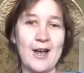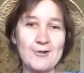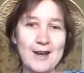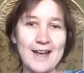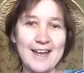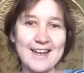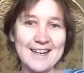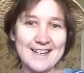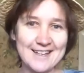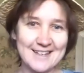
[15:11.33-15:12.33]

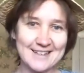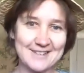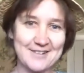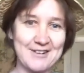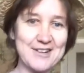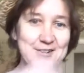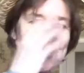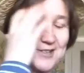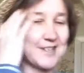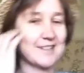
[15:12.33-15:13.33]
Hooray! Very
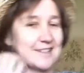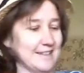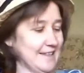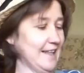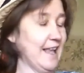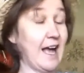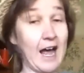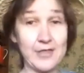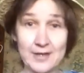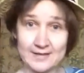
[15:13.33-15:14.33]
good.
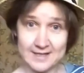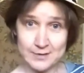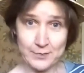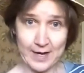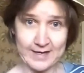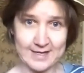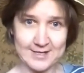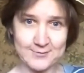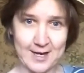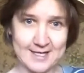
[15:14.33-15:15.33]
I think this bear
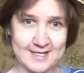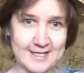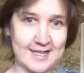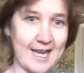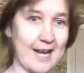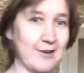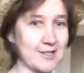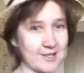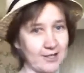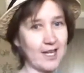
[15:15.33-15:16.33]
needs a rest now.
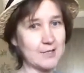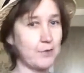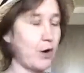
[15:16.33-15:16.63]
So let's